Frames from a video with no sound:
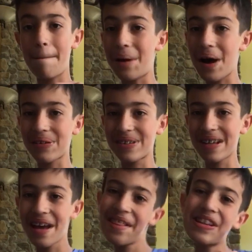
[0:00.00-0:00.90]
But
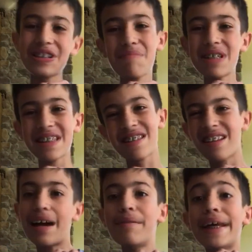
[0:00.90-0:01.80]
there's going to be
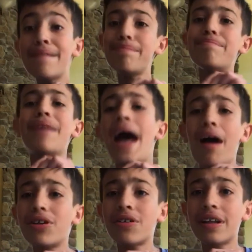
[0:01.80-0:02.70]
slime making
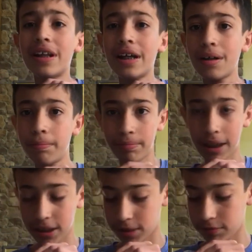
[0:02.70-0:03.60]
powder in there.
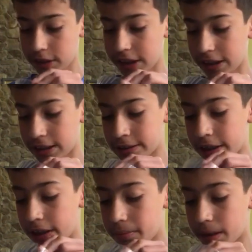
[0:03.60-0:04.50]
That's really
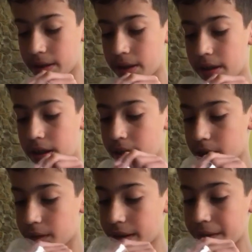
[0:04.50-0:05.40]
unnecessary, but
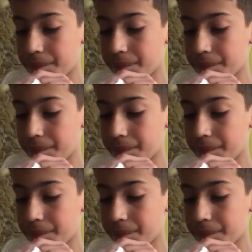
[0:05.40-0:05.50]
here